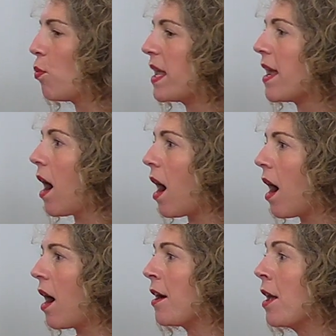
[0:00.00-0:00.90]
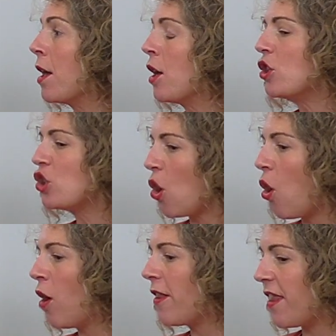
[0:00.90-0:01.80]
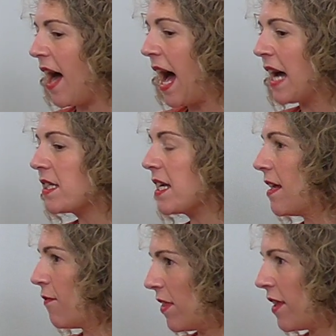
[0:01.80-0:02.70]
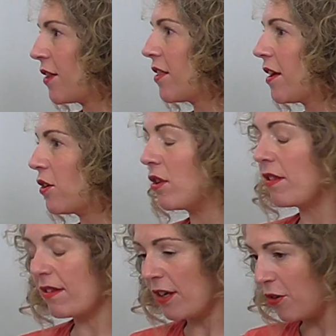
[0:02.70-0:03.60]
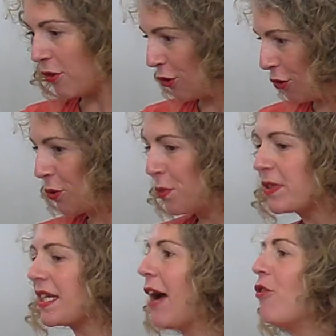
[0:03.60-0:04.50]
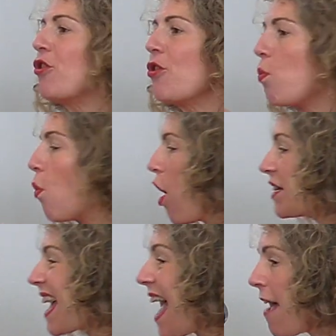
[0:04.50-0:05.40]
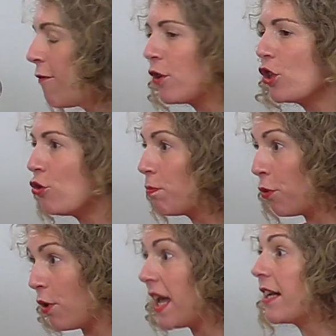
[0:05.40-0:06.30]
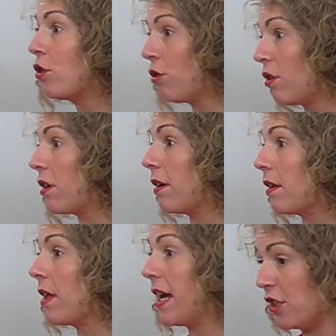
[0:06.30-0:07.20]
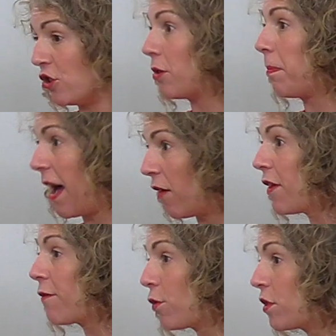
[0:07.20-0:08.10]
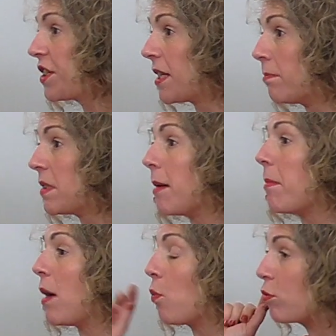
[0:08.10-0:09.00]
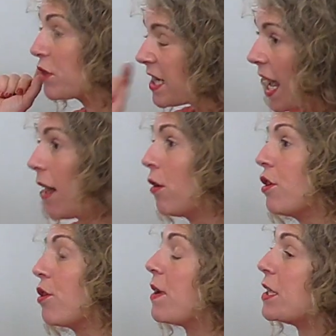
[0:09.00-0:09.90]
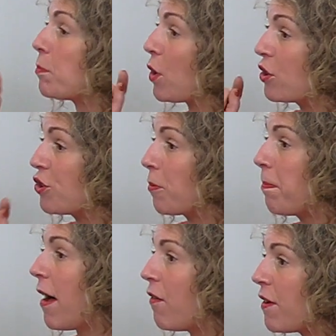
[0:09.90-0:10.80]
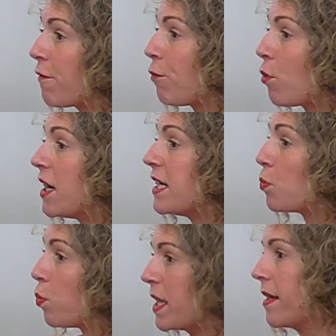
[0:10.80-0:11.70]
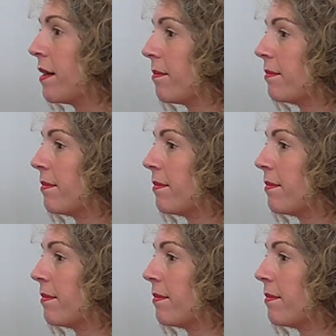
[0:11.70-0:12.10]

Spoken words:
We are taught that, even the Google will tell you whatever you put in Google is your pelvic floor symptom. It will tell you it's because your pelvic floor is weak.